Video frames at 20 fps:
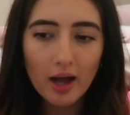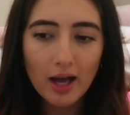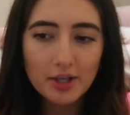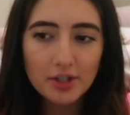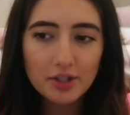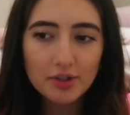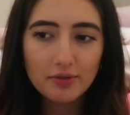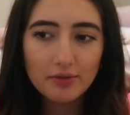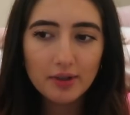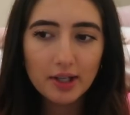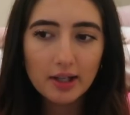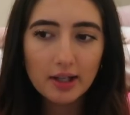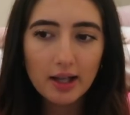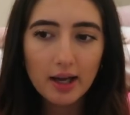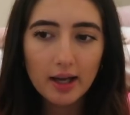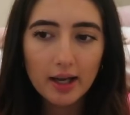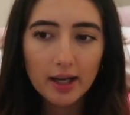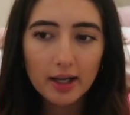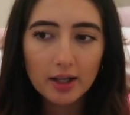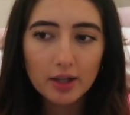I just feel
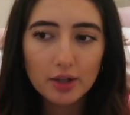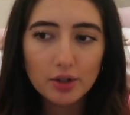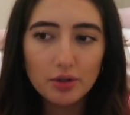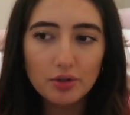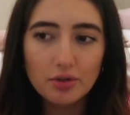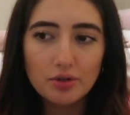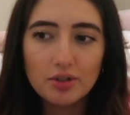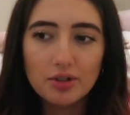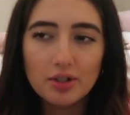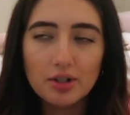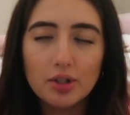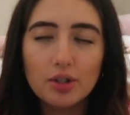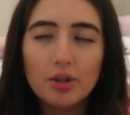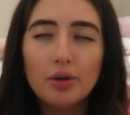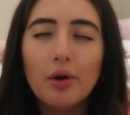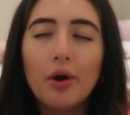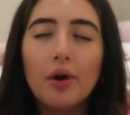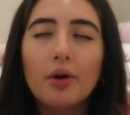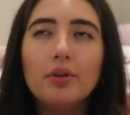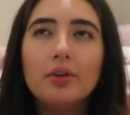like
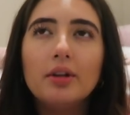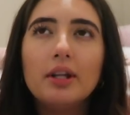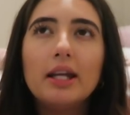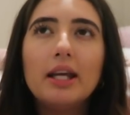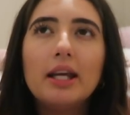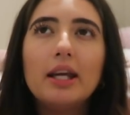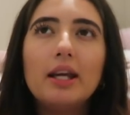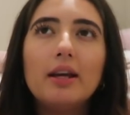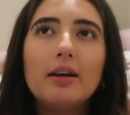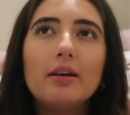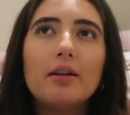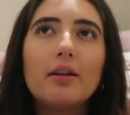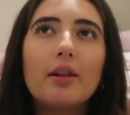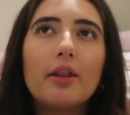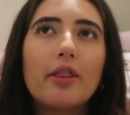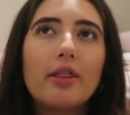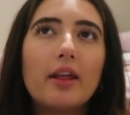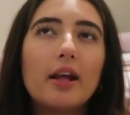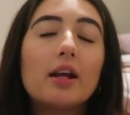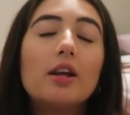you only
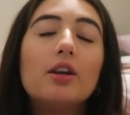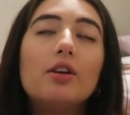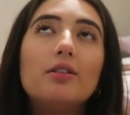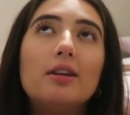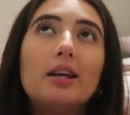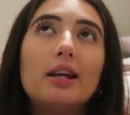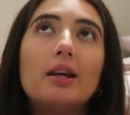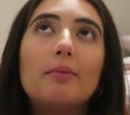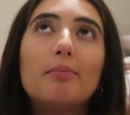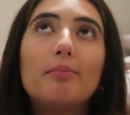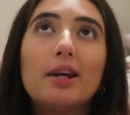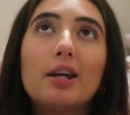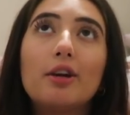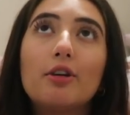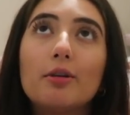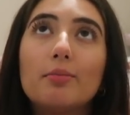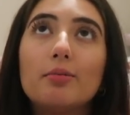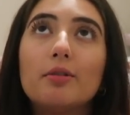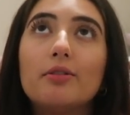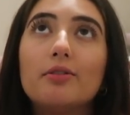think you need a big
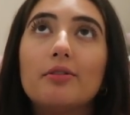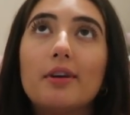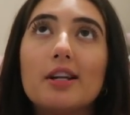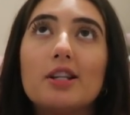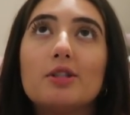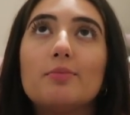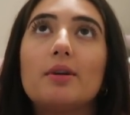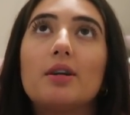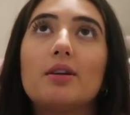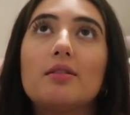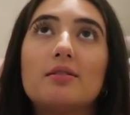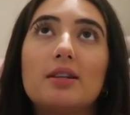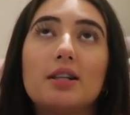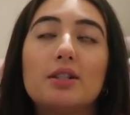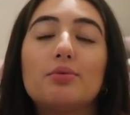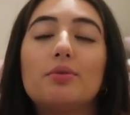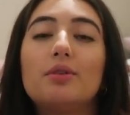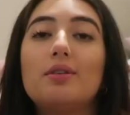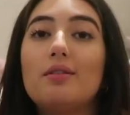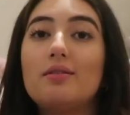group of friends because
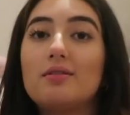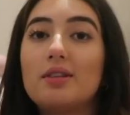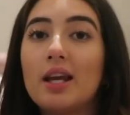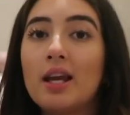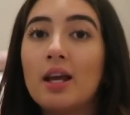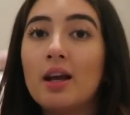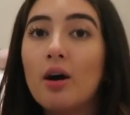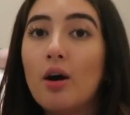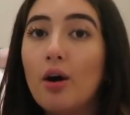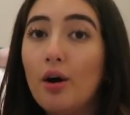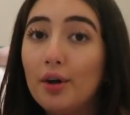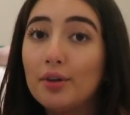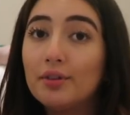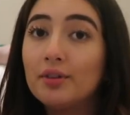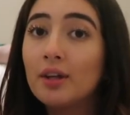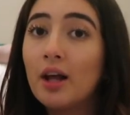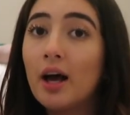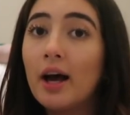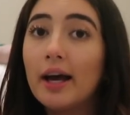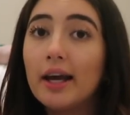that's what you see
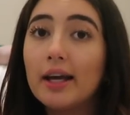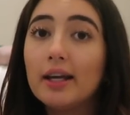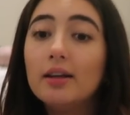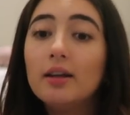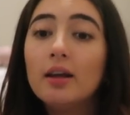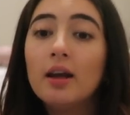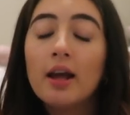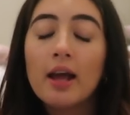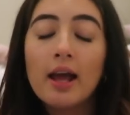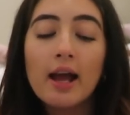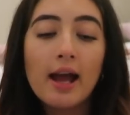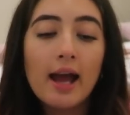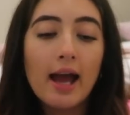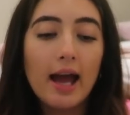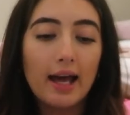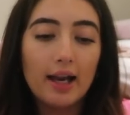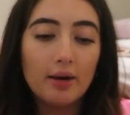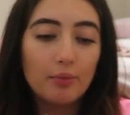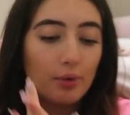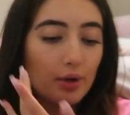online
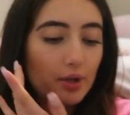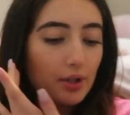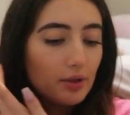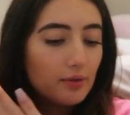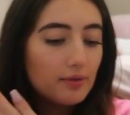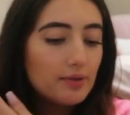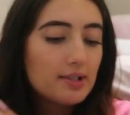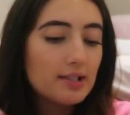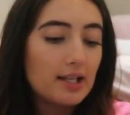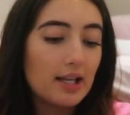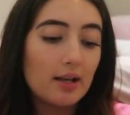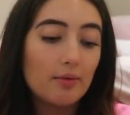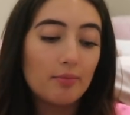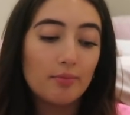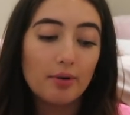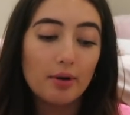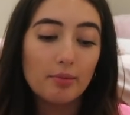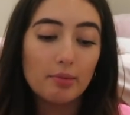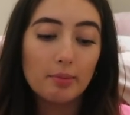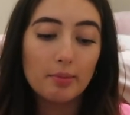and what you've
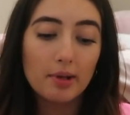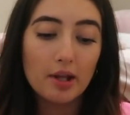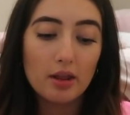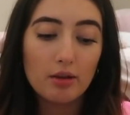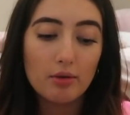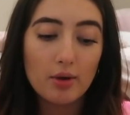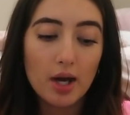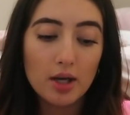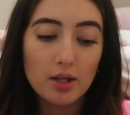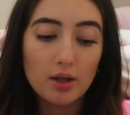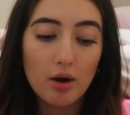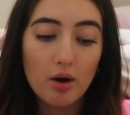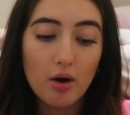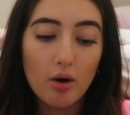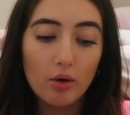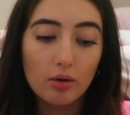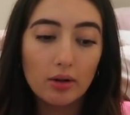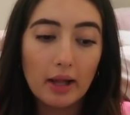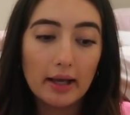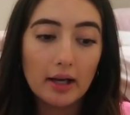seen probably throughout your
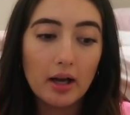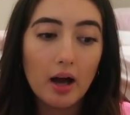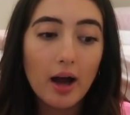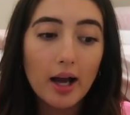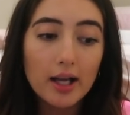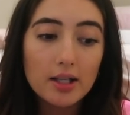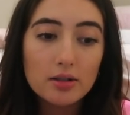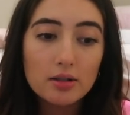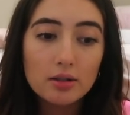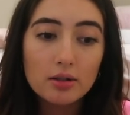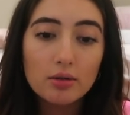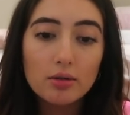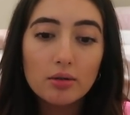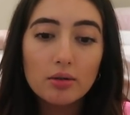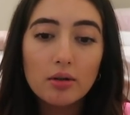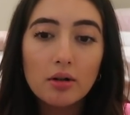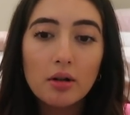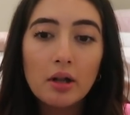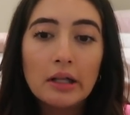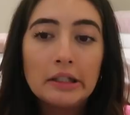whole like high
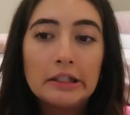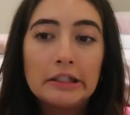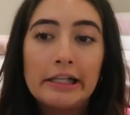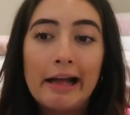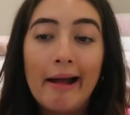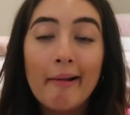school,